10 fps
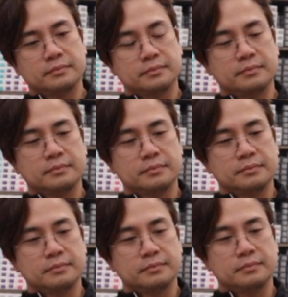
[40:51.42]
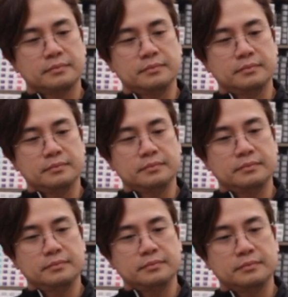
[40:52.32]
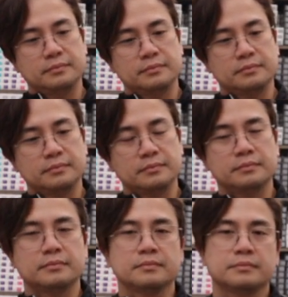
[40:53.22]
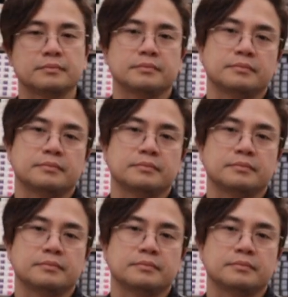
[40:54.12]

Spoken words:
[no speech]